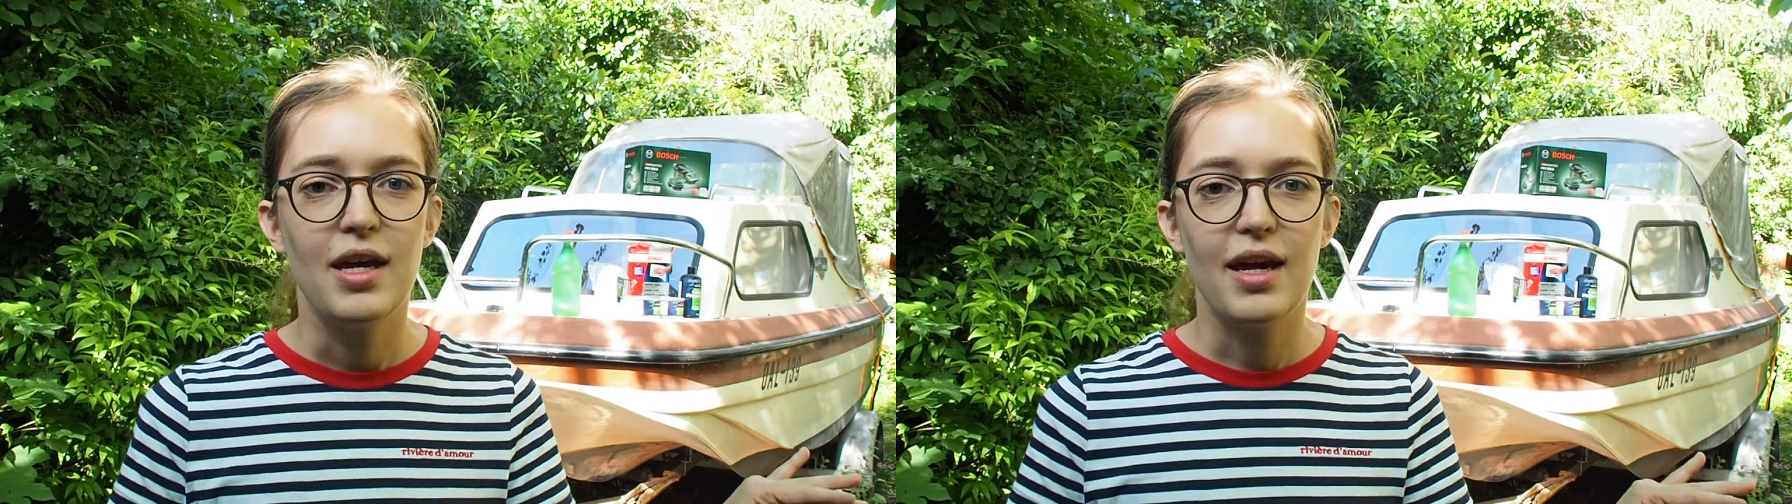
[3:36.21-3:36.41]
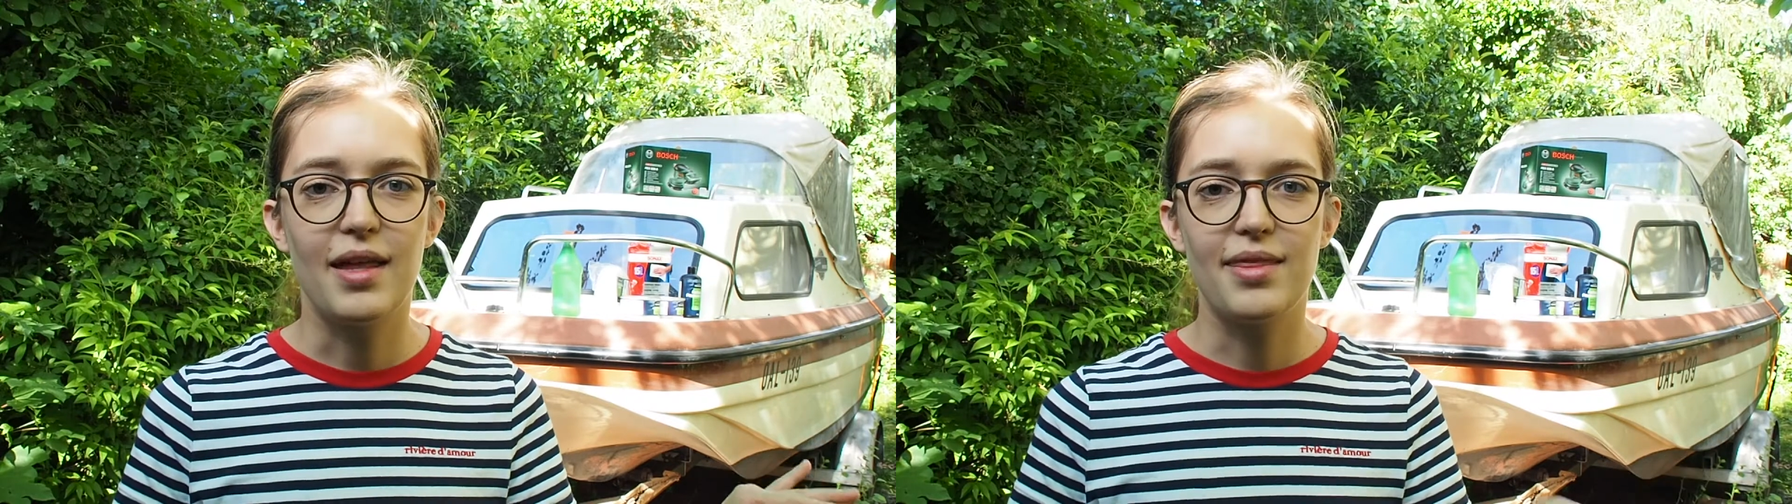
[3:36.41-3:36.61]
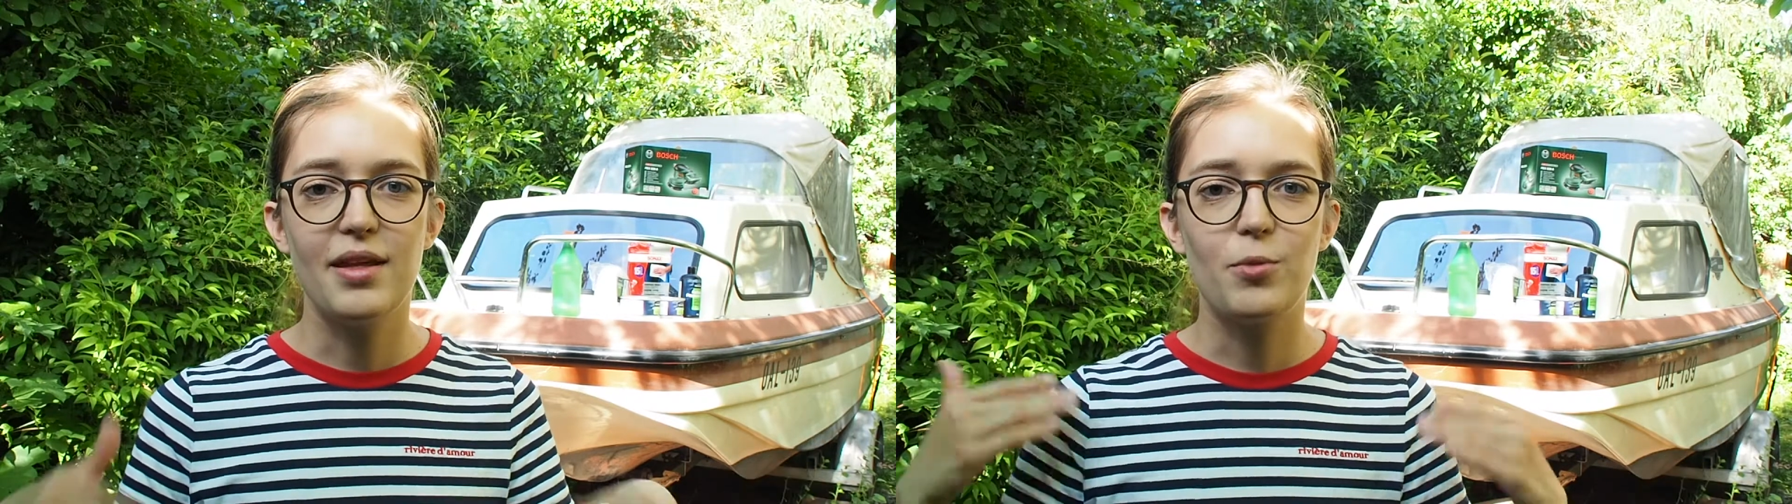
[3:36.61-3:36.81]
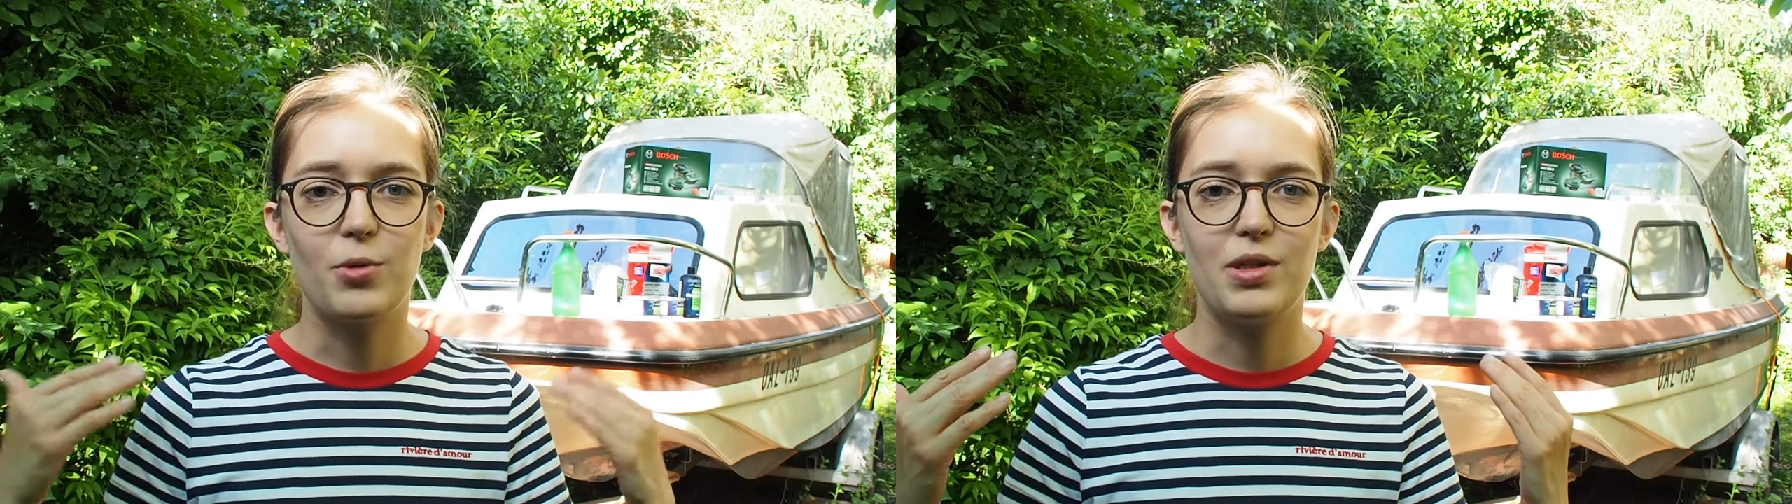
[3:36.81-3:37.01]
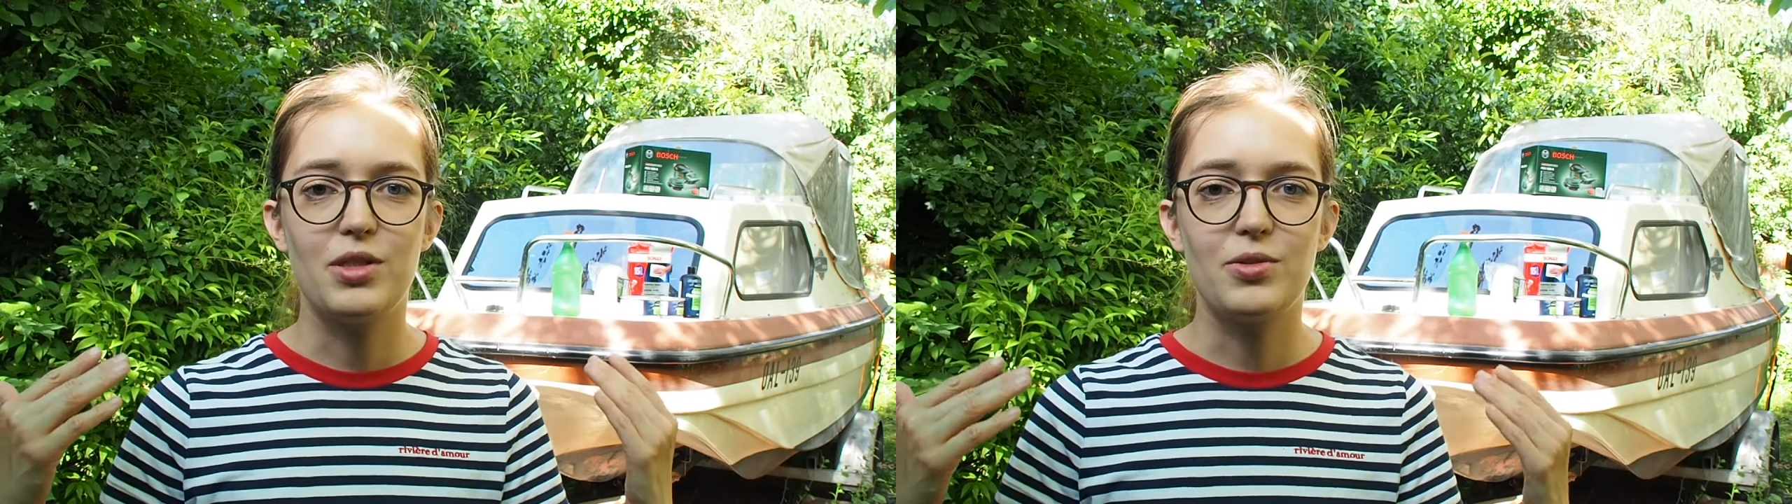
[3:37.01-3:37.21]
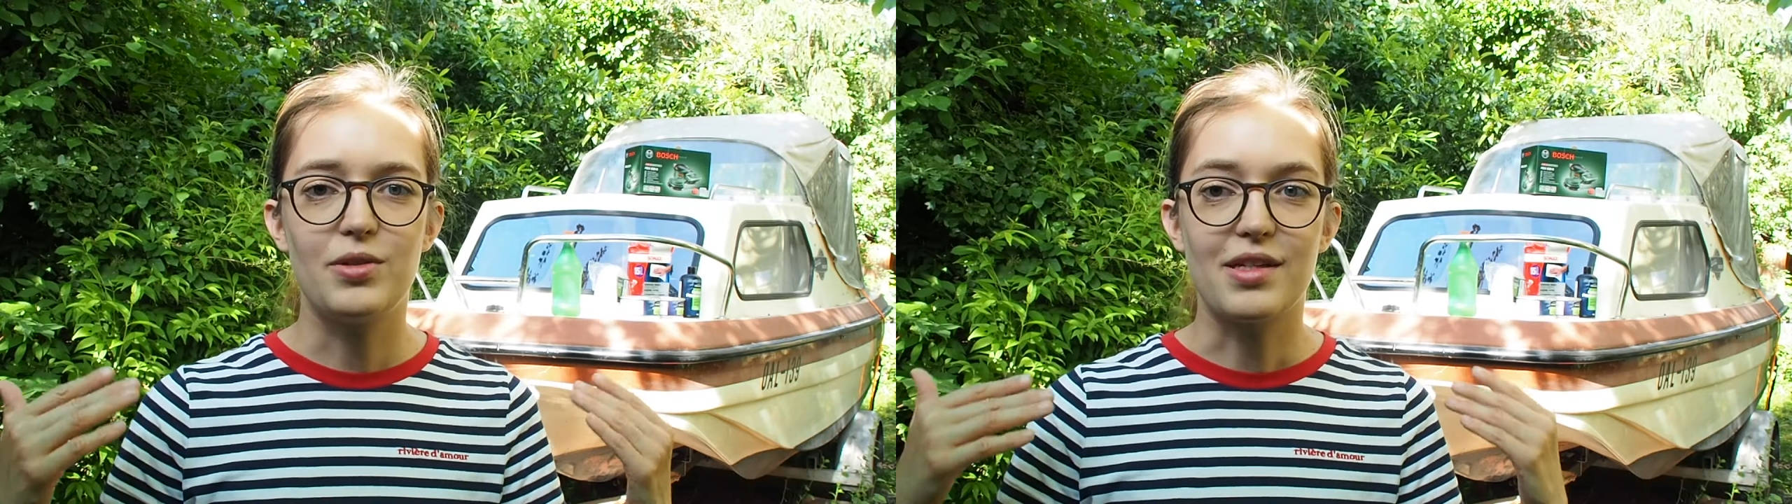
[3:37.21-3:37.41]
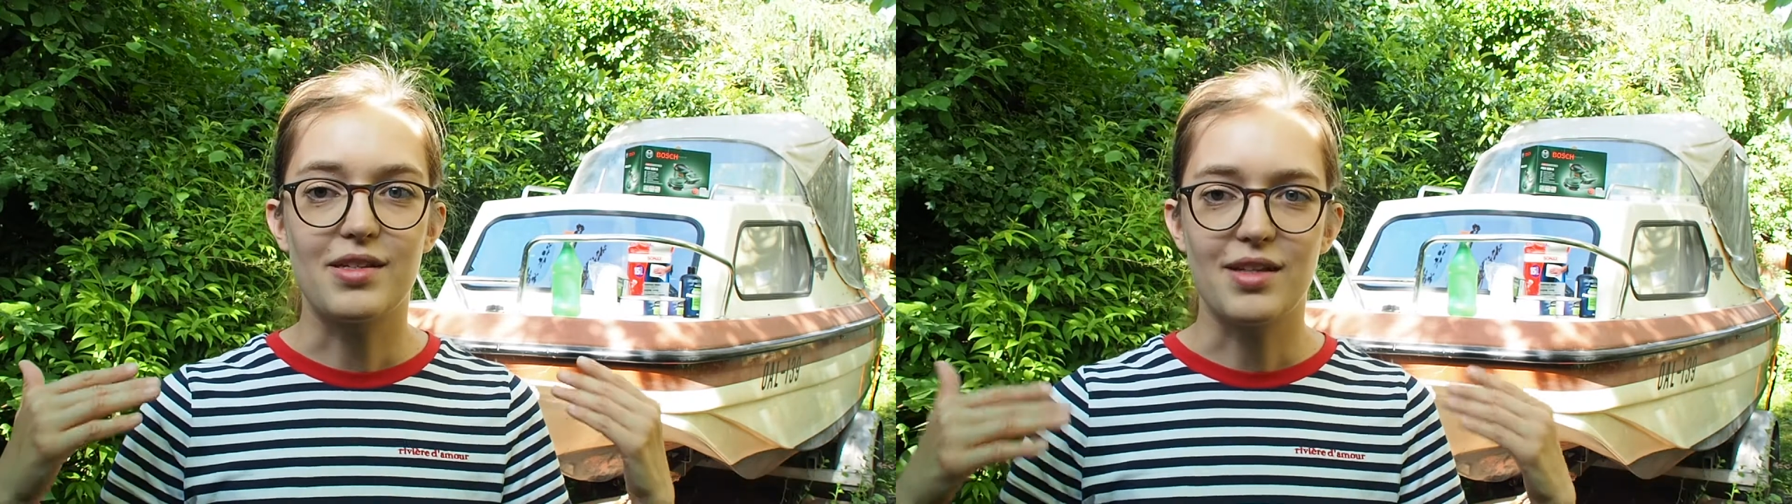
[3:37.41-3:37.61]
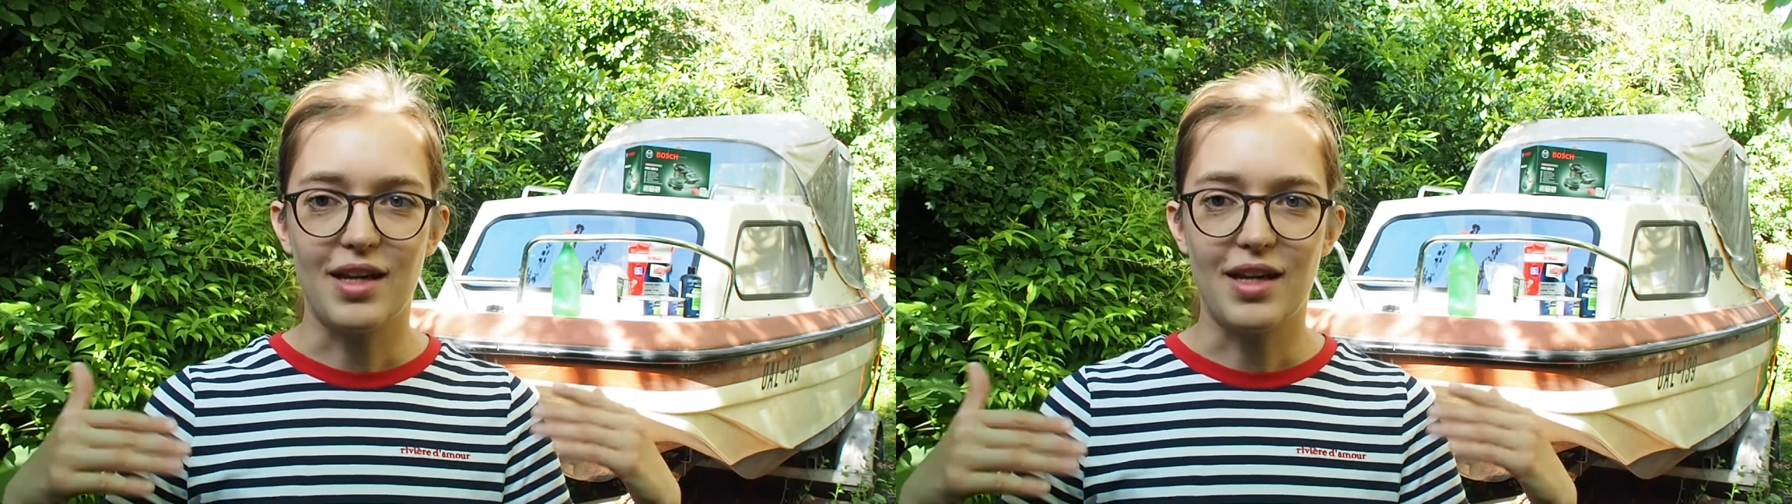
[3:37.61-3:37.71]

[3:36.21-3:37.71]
And then what we do is